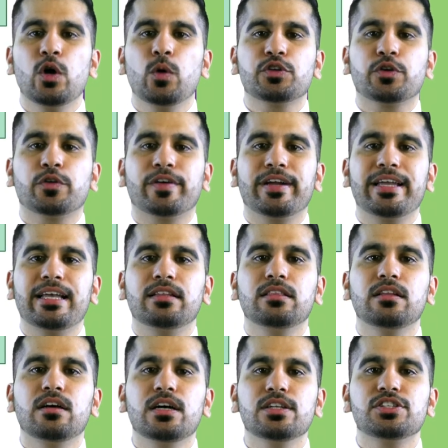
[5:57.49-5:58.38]
which create a
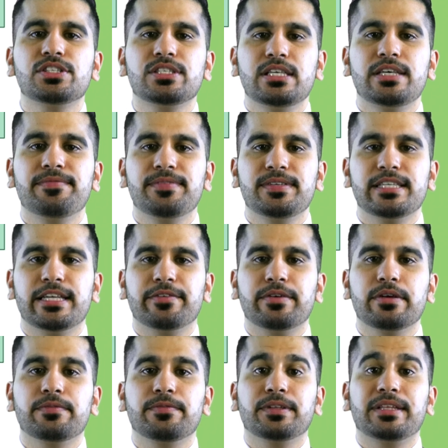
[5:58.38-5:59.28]
large surface
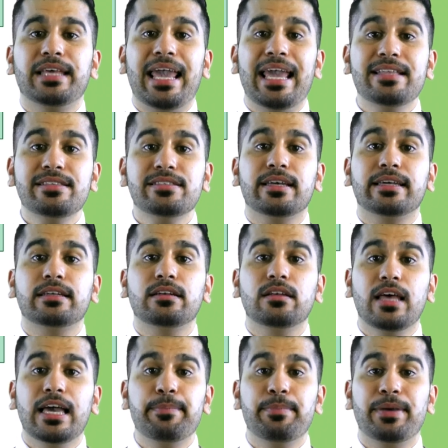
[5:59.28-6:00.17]
area for the enzyme
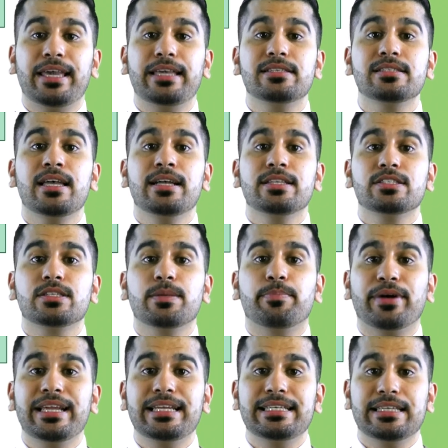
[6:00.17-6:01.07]
lipase to
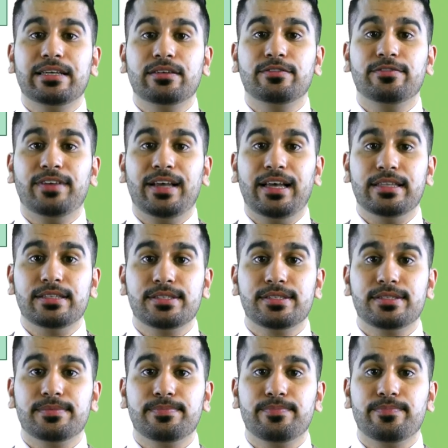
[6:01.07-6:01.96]
break down
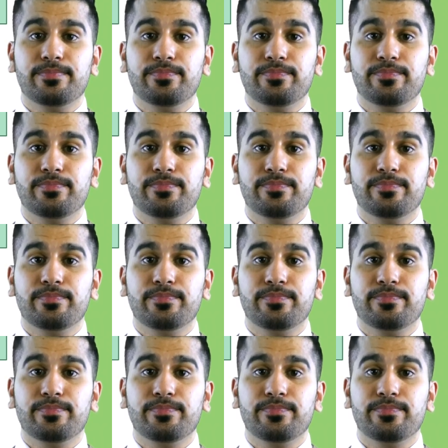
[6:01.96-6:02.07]
fats.